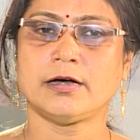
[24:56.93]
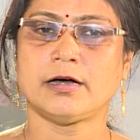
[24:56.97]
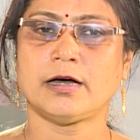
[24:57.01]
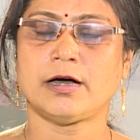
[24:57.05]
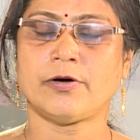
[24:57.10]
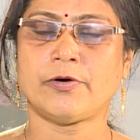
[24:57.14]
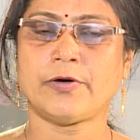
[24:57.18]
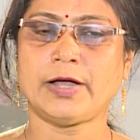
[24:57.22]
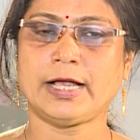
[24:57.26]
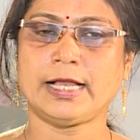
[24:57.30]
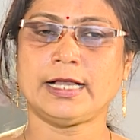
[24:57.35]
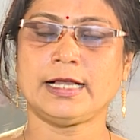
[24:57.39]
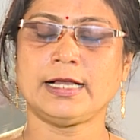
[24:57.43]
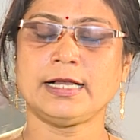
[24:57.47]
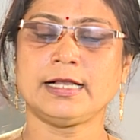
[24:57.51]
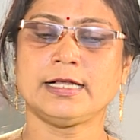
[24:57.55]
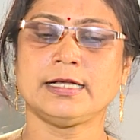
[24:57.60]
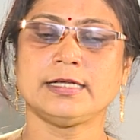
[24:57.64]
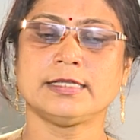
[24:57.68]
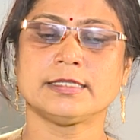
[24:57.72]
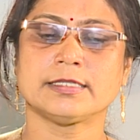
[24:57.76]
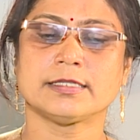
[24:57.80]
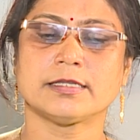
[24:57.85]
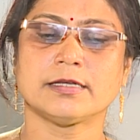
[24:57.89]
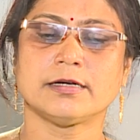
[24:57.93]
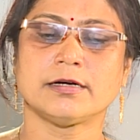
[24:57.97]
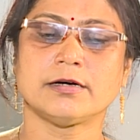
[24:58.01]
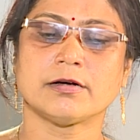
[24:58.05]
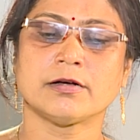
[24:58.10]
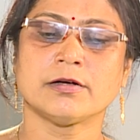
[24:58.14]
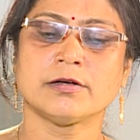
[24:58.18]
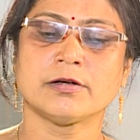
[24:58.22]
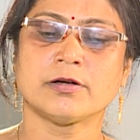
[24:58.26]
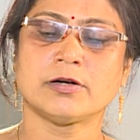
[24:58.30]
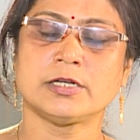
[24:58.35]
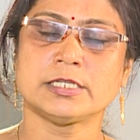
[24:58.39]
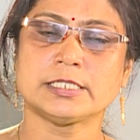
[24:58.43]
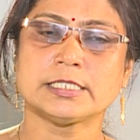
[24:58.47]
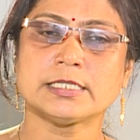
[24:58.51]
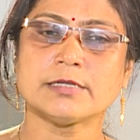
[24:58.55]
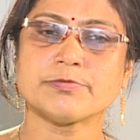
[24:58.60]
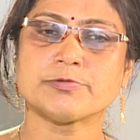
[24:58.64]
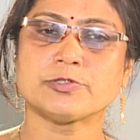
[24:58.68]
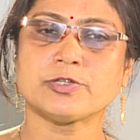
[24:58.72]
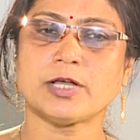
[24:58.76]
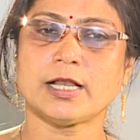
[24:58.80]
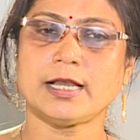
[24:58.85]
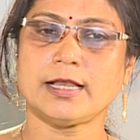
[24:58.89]
while the
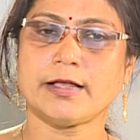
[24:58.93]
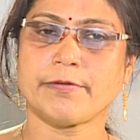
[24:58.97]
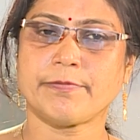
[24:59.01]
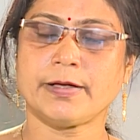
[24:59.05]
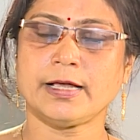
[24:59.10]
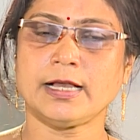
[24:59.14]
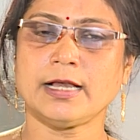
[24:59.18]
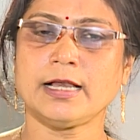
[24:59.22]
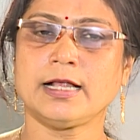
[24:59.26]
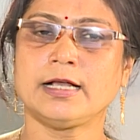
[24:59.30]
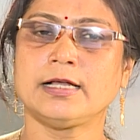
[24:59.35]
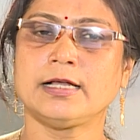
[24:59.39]
conceptual level